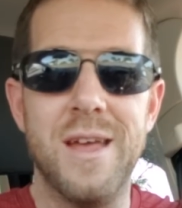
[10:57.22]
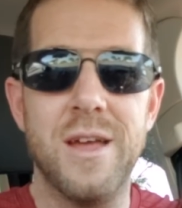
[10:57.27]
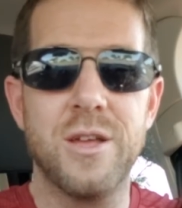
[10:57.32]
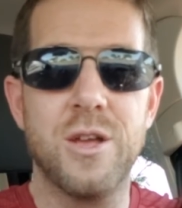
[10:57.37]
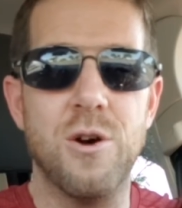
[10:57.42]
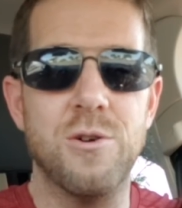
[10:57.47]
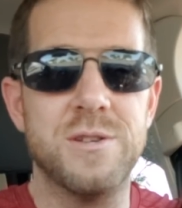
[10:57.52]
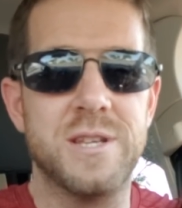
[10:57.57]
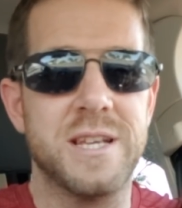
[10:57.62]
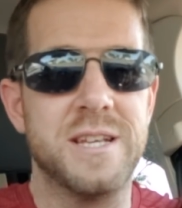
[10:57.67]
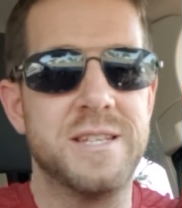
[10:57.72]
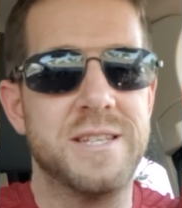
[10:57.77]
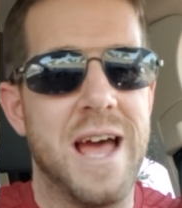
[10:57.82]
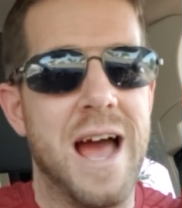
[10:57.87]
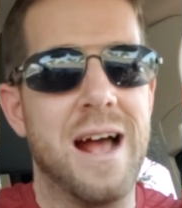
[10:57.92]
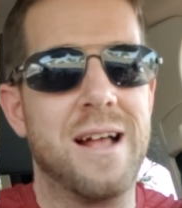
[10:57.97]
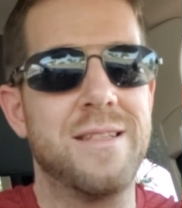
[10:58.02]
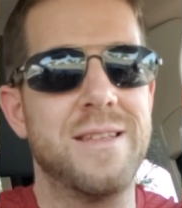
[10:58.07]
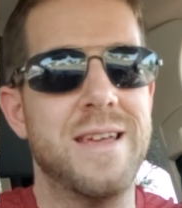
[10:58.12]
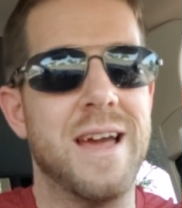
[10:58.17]
goes
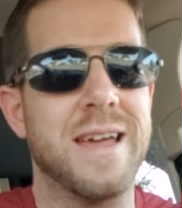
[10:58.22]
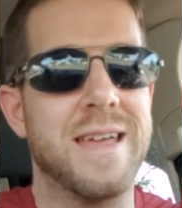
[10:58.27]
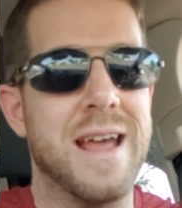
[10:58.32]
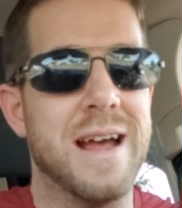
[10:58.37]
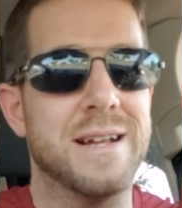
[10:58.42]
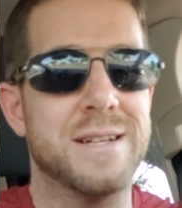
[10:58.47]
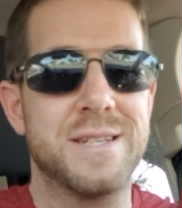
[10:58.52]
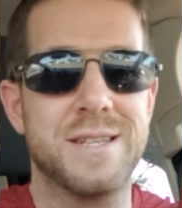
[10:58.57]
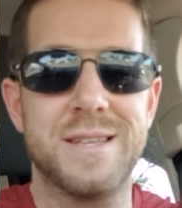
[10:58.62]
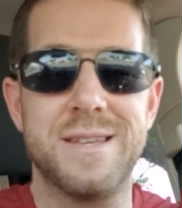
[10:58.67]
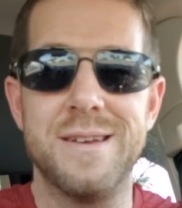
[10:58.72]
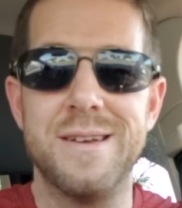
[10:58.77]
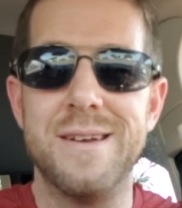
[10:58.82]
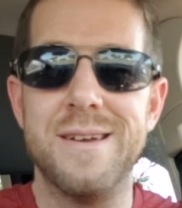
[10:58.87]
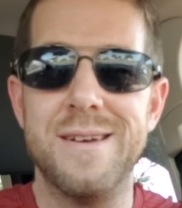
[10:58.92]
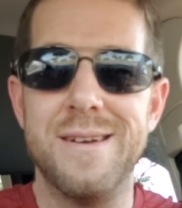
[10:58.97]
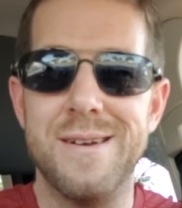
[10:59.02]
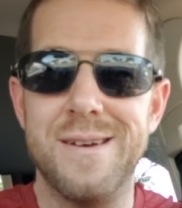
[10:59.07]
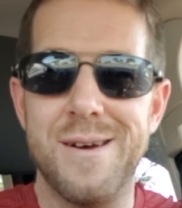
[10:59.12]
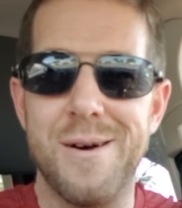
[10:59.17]
exactly against
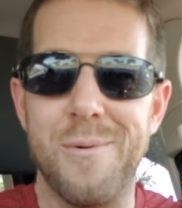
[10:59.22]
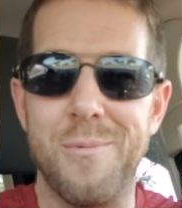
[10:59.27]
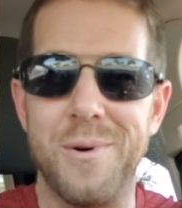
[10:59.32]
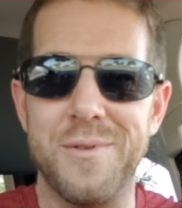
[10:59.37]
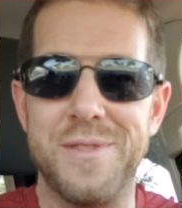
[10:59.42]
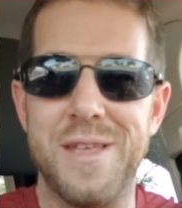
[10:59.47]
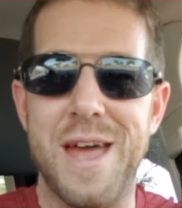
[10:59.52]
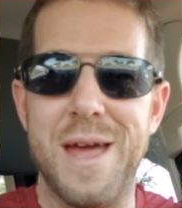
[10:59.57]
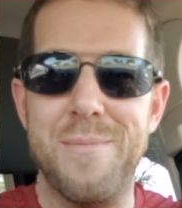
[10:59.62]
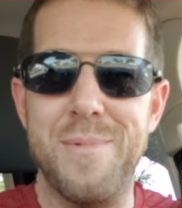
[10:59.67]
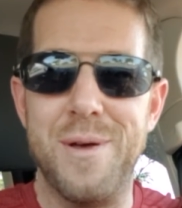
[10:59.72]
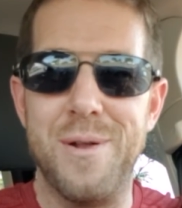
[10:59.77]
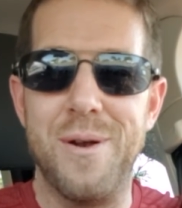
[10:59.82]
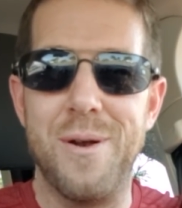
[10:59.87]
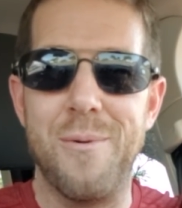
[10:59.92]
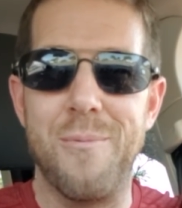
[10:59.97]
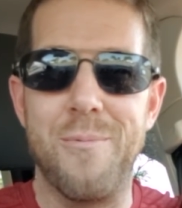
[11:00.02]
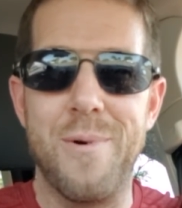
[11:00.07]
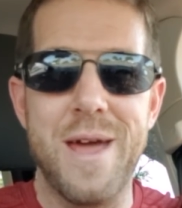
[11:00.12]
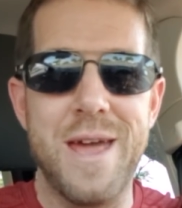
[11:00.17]
what they've been
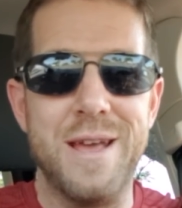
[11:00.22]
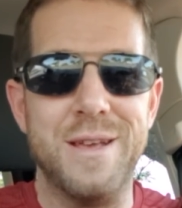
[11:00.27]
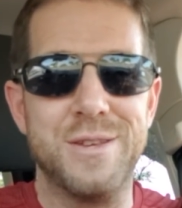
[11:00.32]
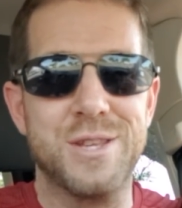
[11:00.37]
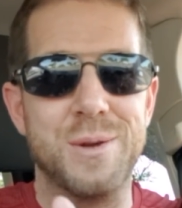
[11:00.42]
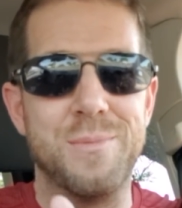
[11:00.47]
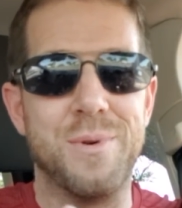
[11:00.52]
raised to